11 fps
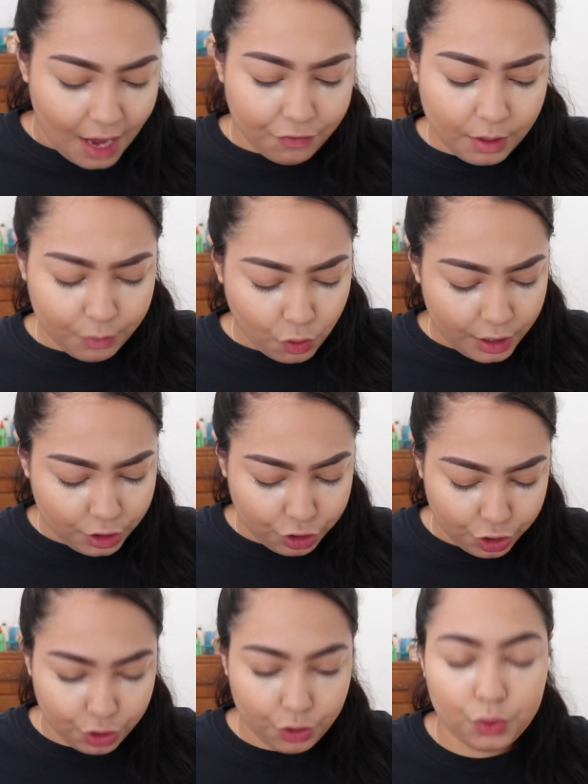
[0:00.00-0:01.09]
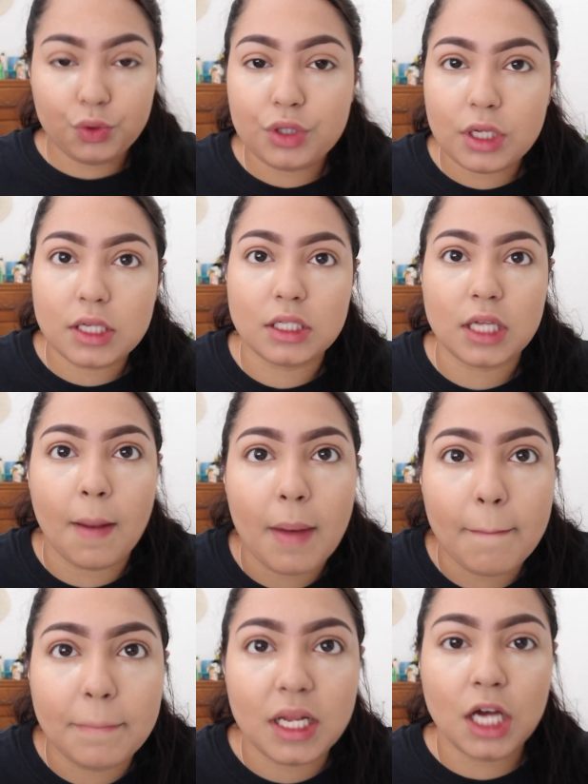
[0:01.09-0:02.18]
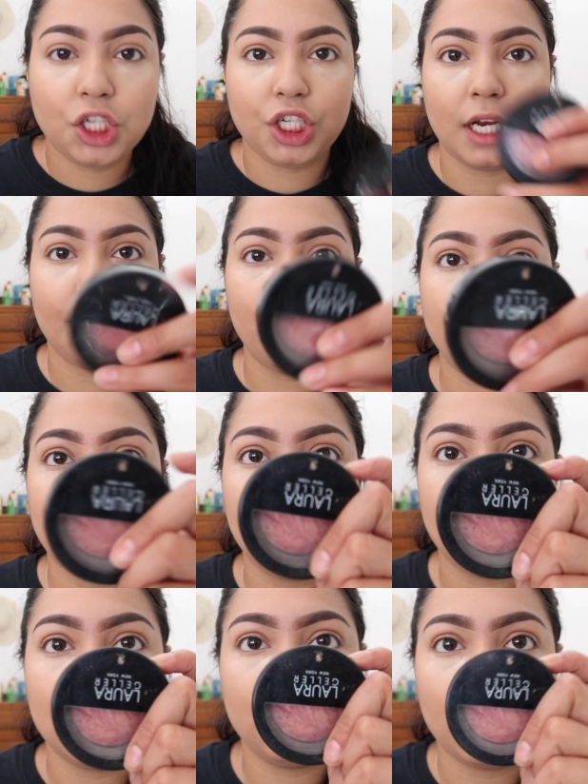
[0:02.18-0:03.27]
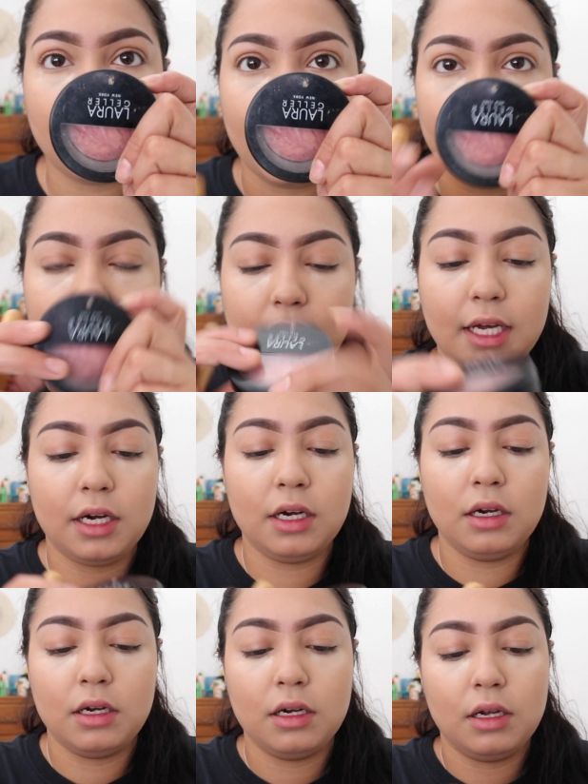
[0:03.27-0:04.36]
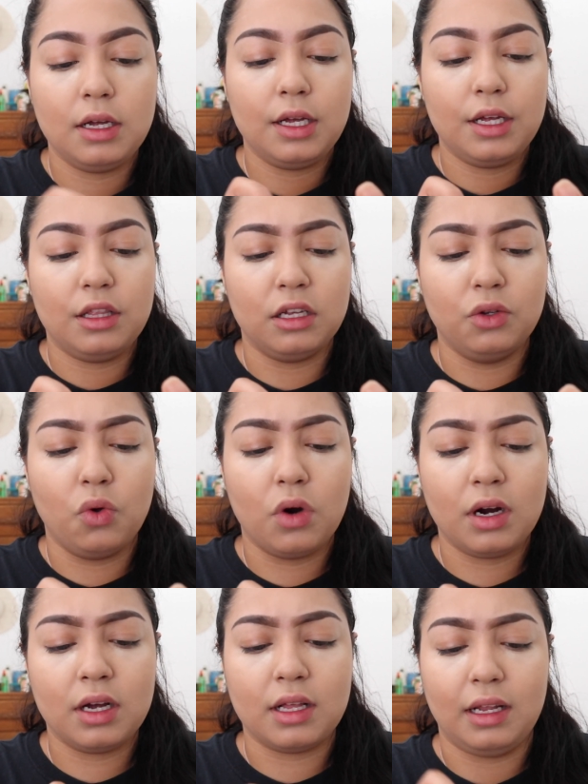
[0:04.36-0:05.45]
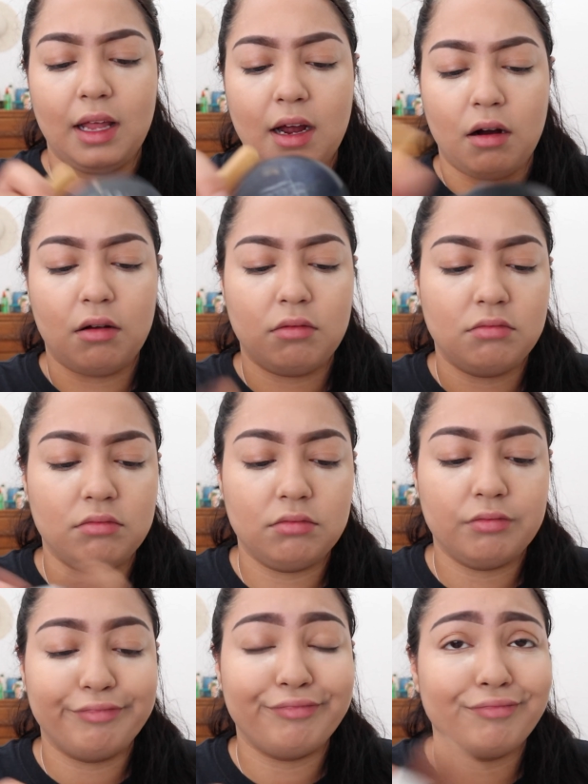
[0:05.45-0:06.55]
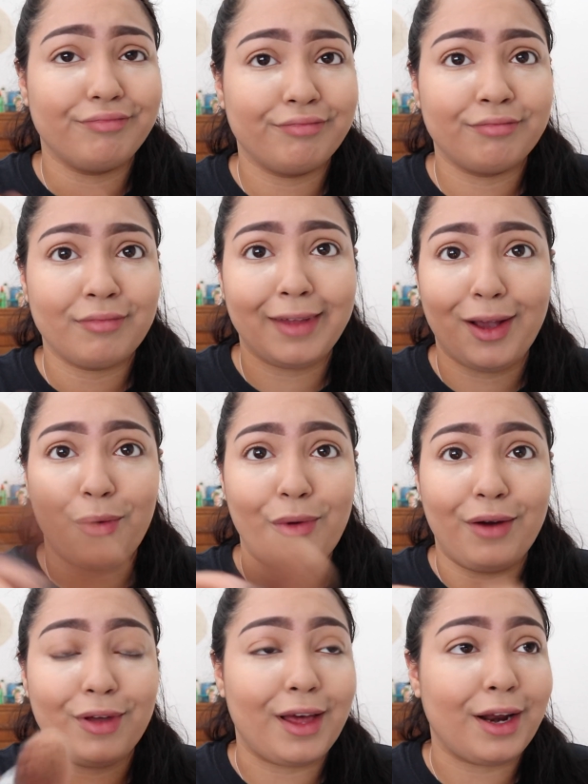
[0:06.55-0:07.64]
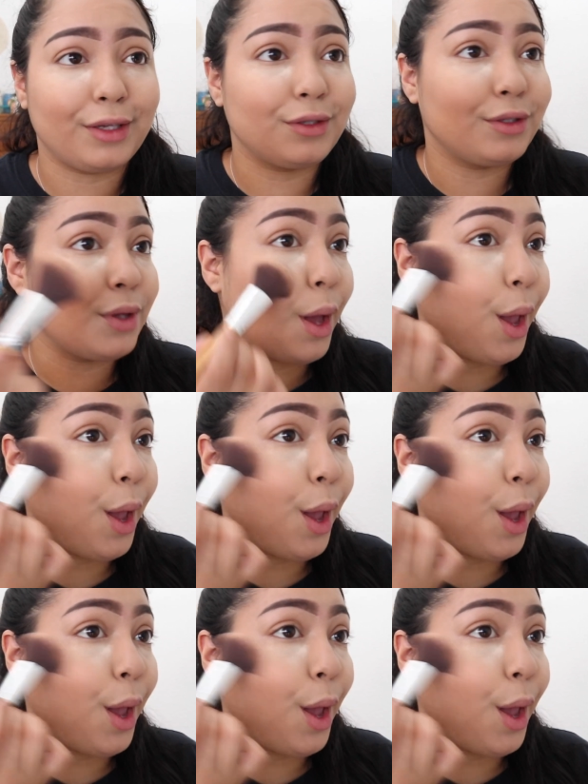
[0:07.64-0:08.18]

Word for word: after i'm going to use some blush and i'm using this one right here the laura geller whatever that is